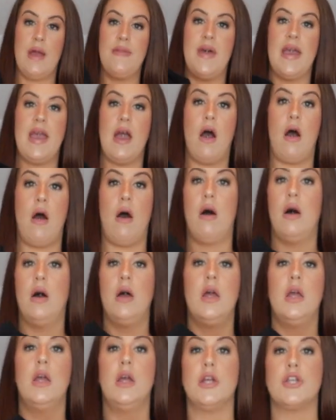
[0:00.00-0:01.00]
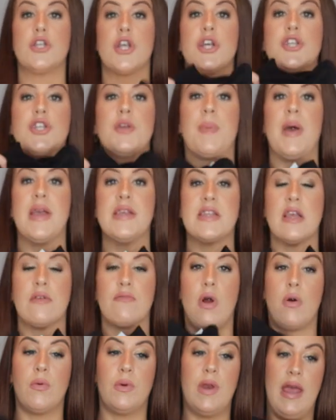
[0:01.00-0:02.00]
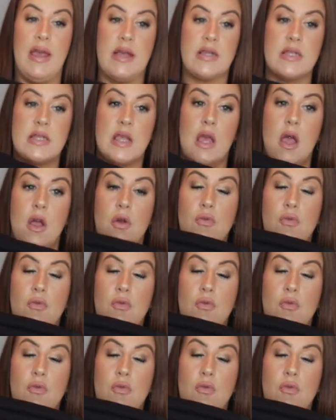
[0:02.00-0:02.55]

And they are just your basic roll necks.